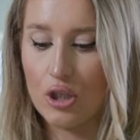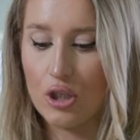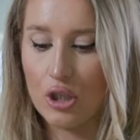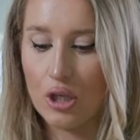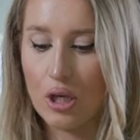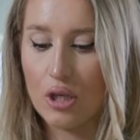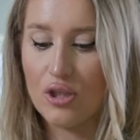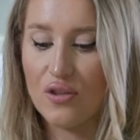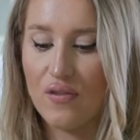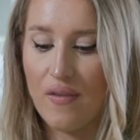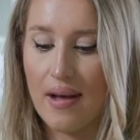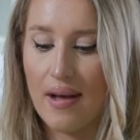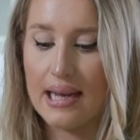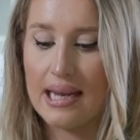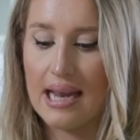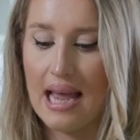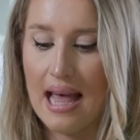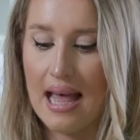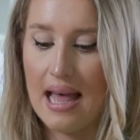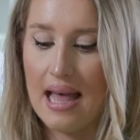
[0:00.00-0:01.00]
such
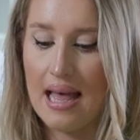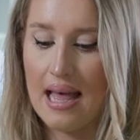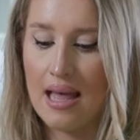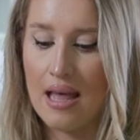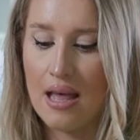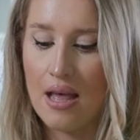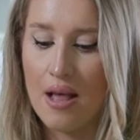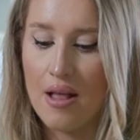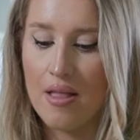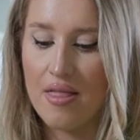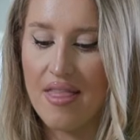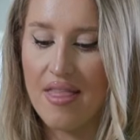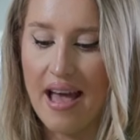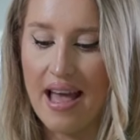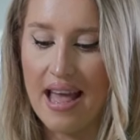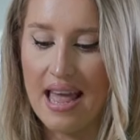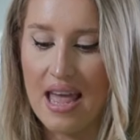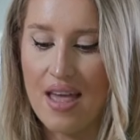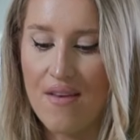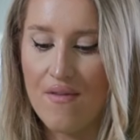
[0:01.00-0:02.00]
fine hair
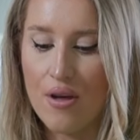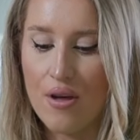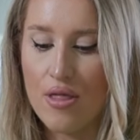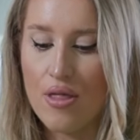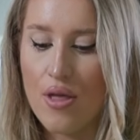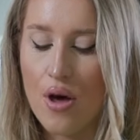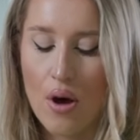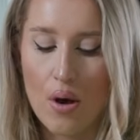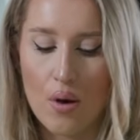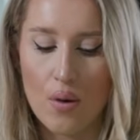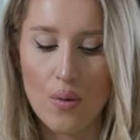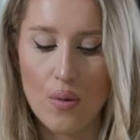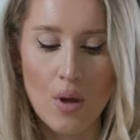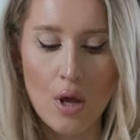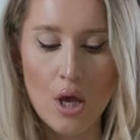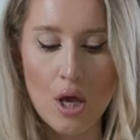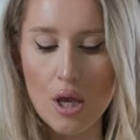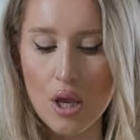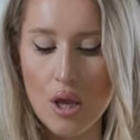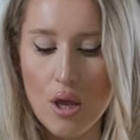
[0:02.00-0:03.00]
that even though
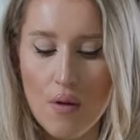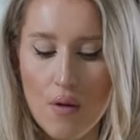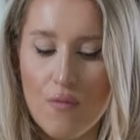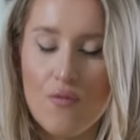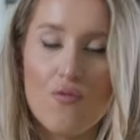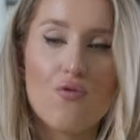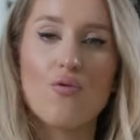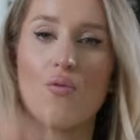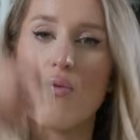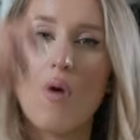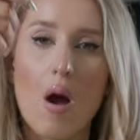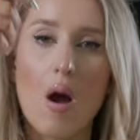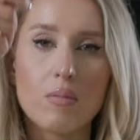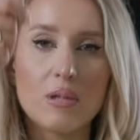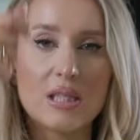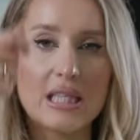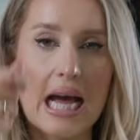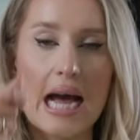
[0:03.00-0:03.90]
you've dropped